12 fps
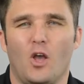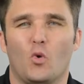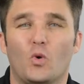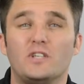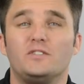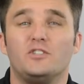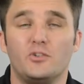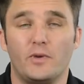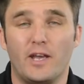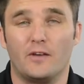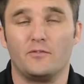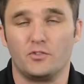what do we
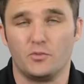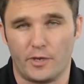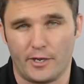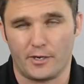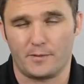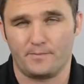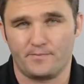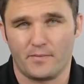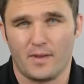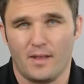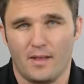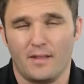have to wear?
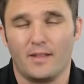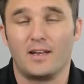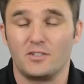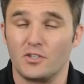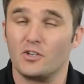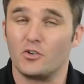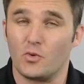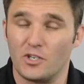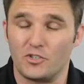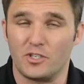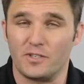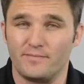That is a good
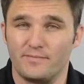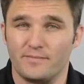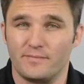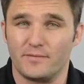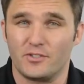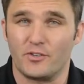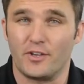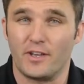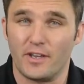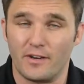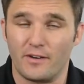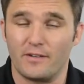question. So
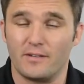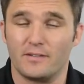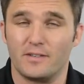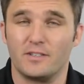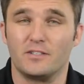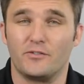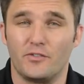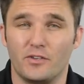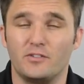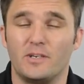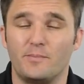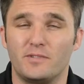here is a few
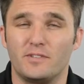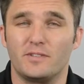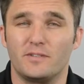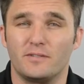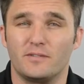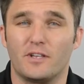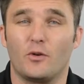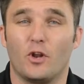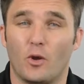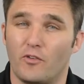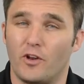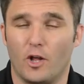tips that will
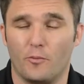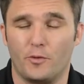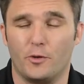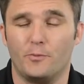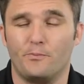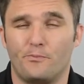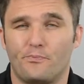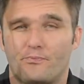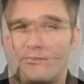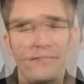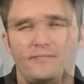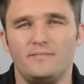hopefully help you.
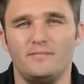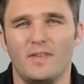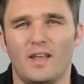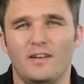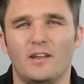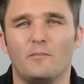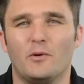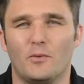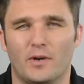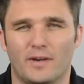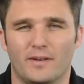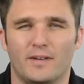Number
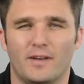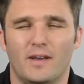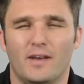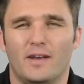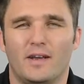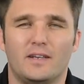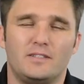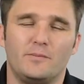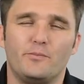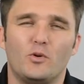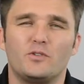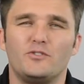one, it's
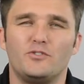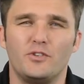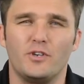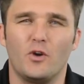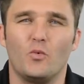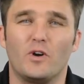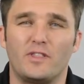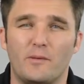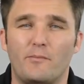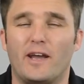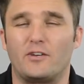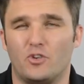important to know what the
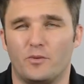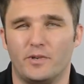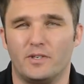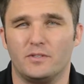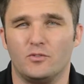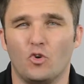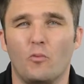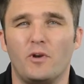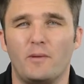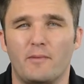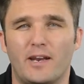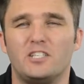backdrop is.
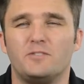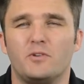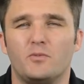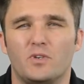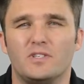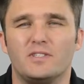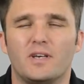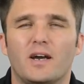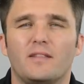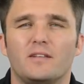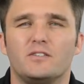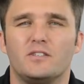Normally management would
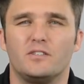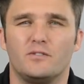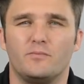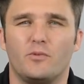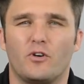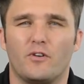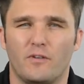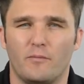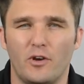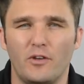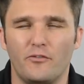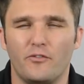decide this as part of the
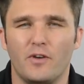brief.